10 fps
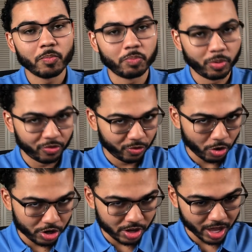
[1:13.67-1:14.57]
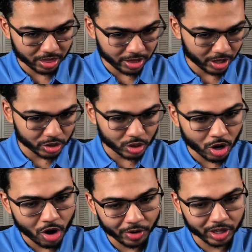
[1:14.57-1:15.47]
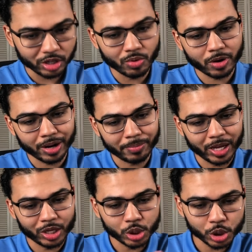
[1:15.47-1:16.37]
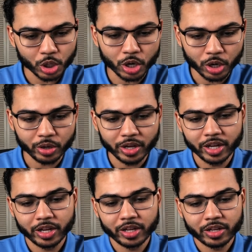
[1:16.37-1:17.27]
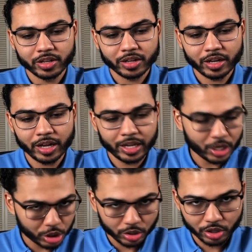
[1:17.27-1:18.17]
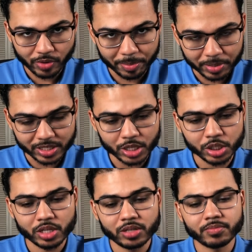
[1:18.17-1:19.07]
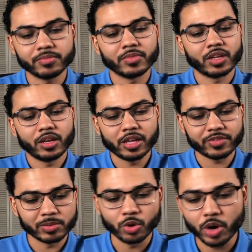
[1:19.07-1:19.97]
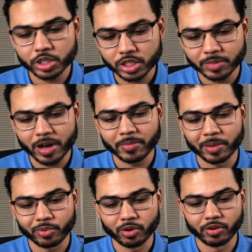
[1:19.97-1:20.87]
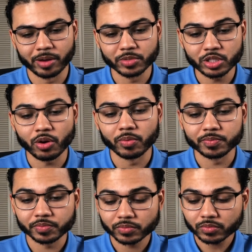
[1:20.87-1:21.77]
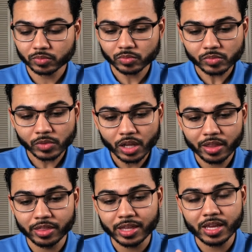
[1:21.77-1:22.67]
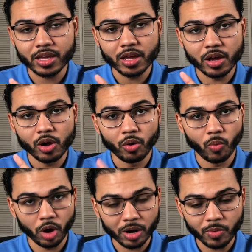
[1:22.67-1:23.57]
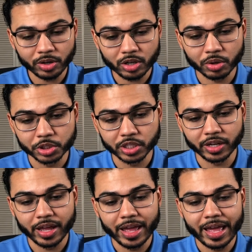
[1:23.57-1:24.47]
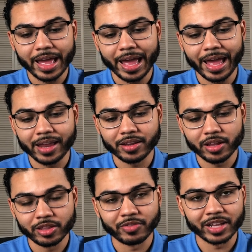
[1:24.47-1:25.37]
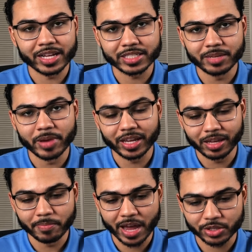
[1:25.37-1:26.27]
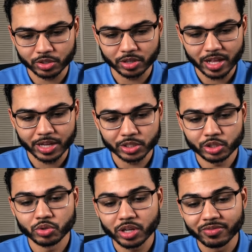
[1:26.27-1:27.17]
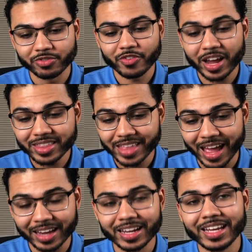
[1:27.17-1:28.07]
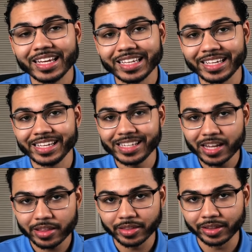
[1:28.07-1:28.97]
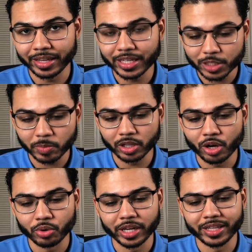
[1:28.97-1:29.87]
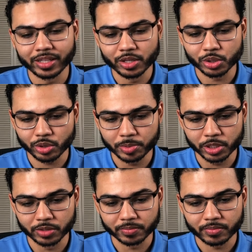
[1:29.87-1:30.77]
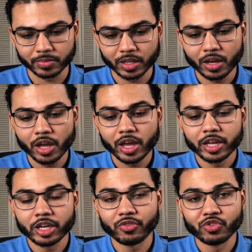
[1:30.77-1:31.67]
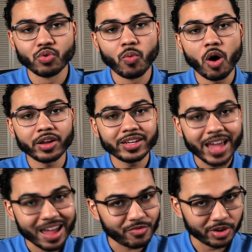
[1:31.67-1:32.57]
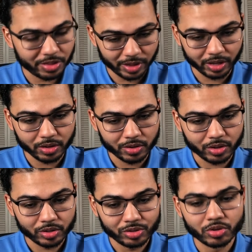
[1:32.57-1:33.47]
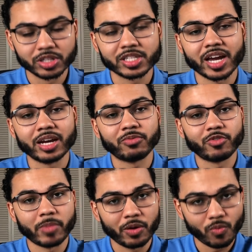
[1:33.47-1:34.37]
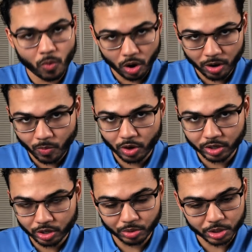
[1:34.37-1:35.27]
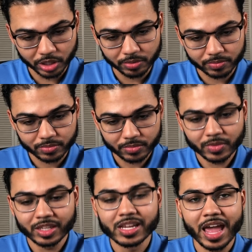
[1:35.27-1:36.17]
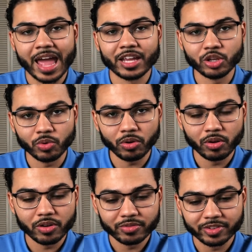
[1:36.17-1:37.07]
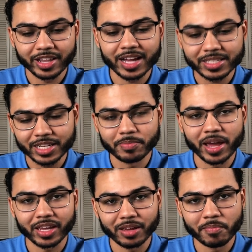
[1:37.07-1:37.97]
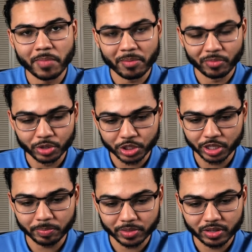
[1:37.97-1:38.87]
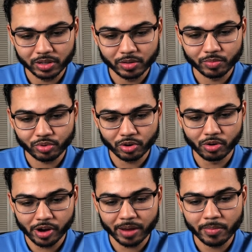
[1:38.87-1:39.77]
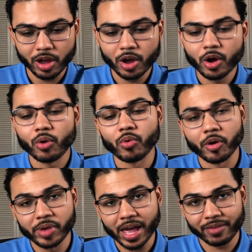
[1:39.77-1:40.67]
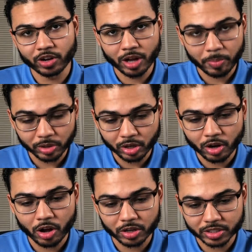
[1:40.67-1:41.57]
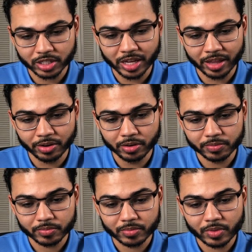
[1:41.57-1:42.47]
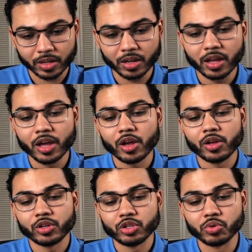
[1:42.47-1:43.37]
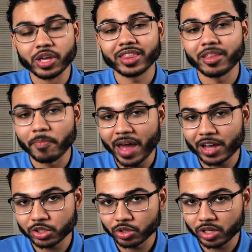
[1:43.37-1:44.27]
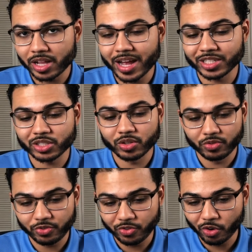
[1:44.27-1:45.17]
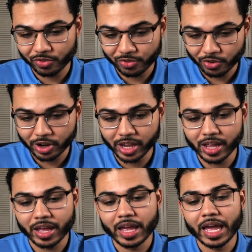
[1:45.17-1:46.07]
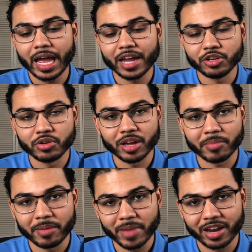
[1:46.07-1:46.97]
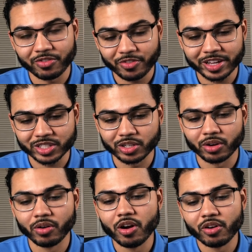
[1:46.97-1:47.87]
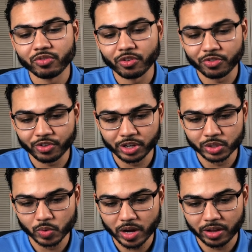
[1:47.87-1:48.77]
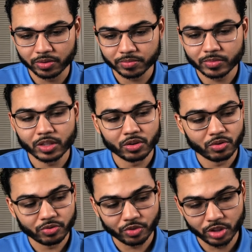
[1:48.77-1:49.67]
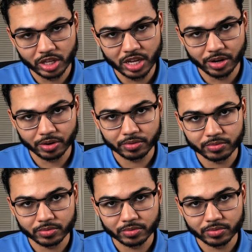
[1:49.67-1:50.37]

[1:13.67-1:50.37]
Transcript: Before you get things going, you want to make sure, I guess, you're in the right position and you have some questions about my program. So the one-on-one coaching and the velocity banking masterclass, you can find that in the links below in the description. If you wanted everything, you can sign up for my one-on-one coaching, the annual Velocity Banking membership program, where we have a couple of calls together. You get the masterclass for free and you get my manifesto for free as well for the year.